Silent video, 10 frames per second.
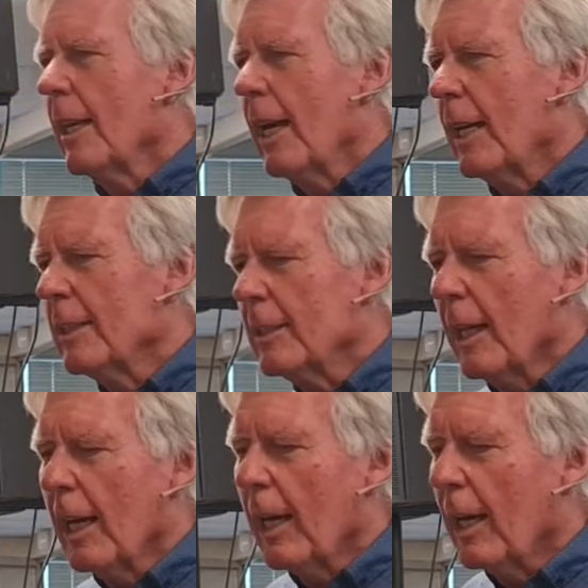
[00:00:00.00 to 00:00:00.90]

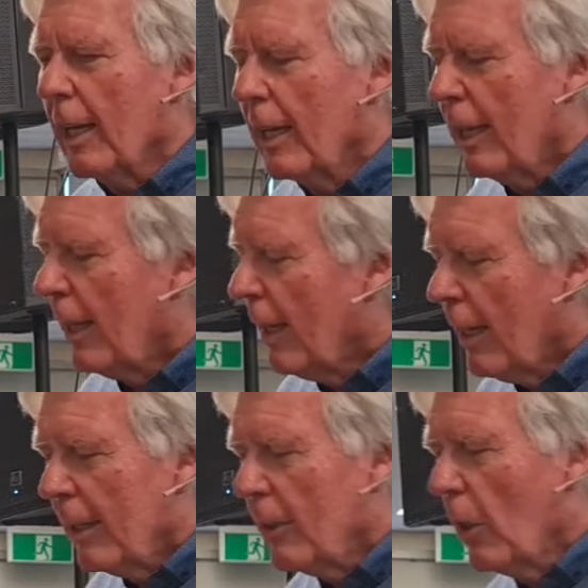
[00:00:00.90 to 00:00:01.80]
And,
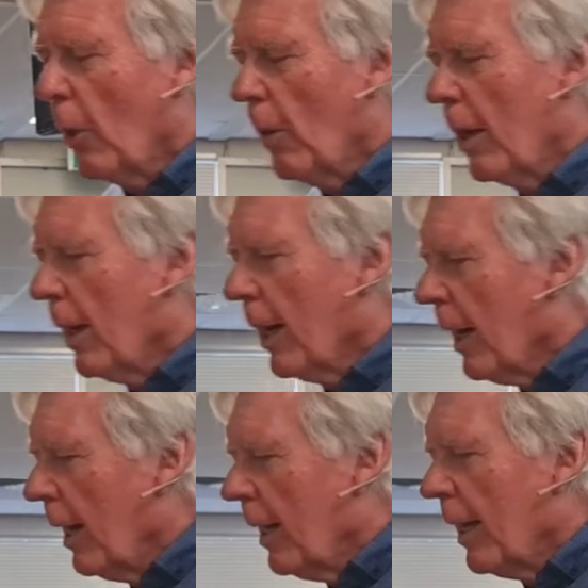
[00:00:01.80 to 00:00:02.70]
you know,
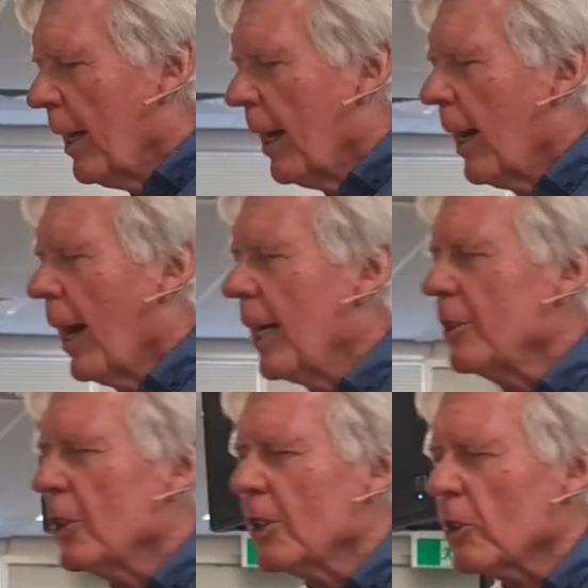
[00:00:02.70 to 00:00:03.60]
I
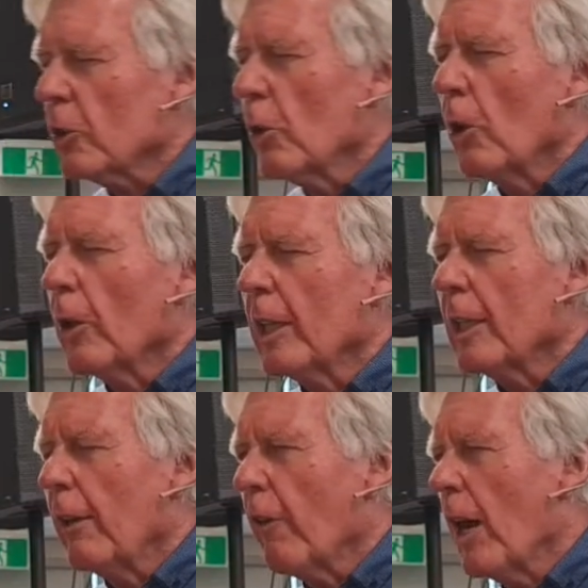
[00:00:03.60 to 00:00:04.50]
just saw
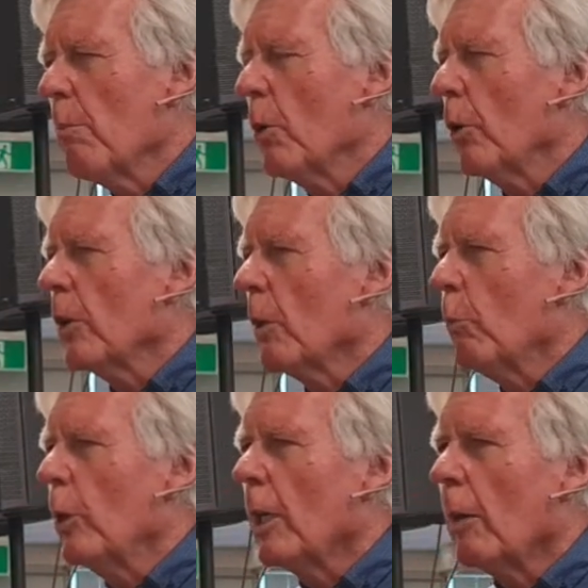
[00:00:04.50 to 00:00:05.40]
that if I'm more than a
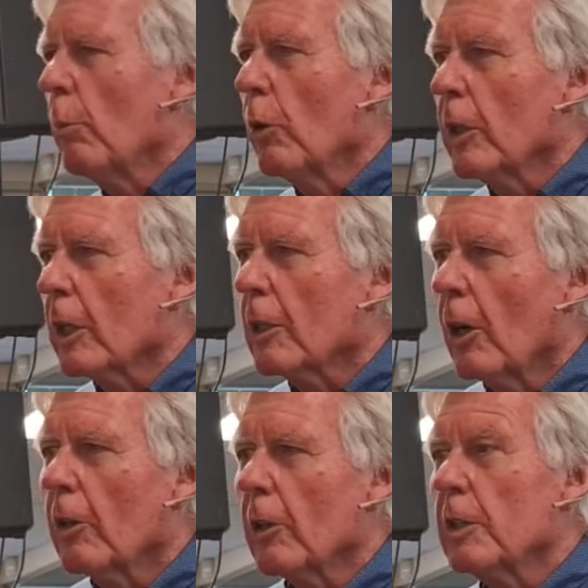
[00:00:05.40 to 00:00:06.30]
winner, more than a
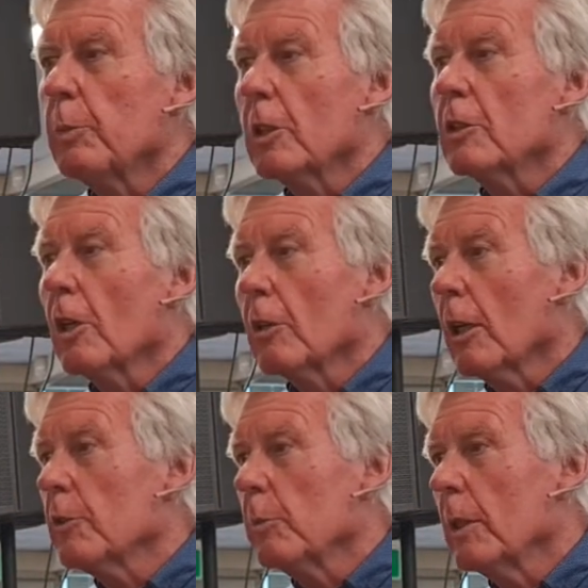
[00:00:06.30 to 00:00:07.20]
conqueror, it's because God
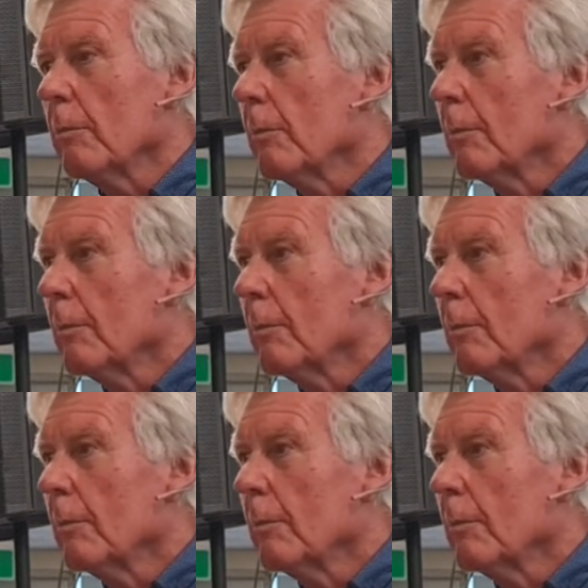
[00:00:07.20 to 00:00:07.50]
loves me.